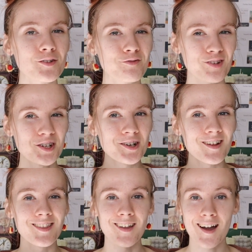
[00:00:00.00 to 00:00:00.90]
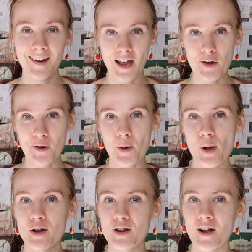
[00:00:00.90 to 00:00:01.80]
figure a lot out
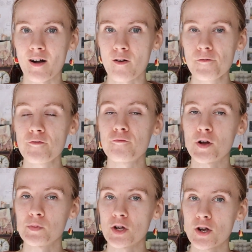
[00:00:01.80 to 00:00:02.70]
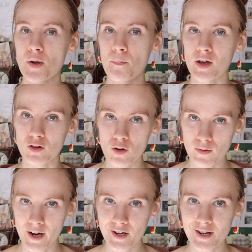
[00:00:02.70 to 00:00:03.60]
about your health from your medical
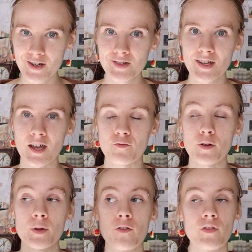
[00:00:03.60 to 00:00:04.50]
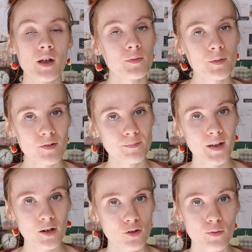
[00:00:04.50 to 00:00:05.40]
records and from your family
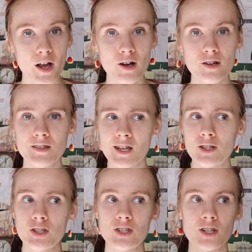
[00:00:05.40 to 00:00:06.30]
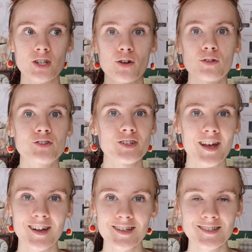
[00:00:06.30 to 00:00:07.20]
medical records, and just in general
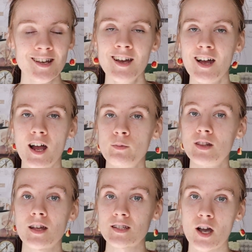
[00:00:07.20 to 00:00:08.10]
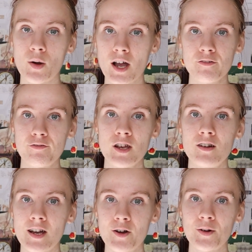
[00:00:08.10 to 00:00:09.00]
genetics. I mean, that's how I
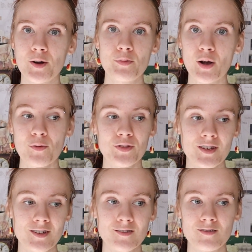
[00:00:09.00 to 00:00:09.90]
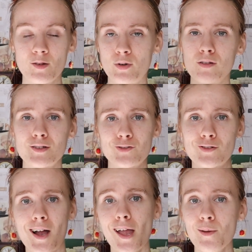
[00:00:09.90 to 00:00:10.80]
figured out about the Baltic
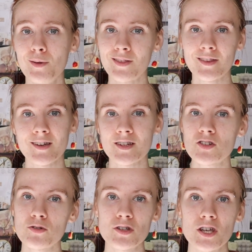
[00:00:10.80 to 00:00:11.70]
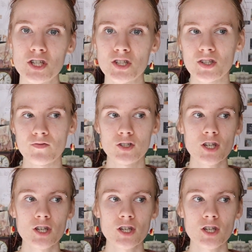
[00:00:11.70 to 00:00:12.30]
tribe and the associations of the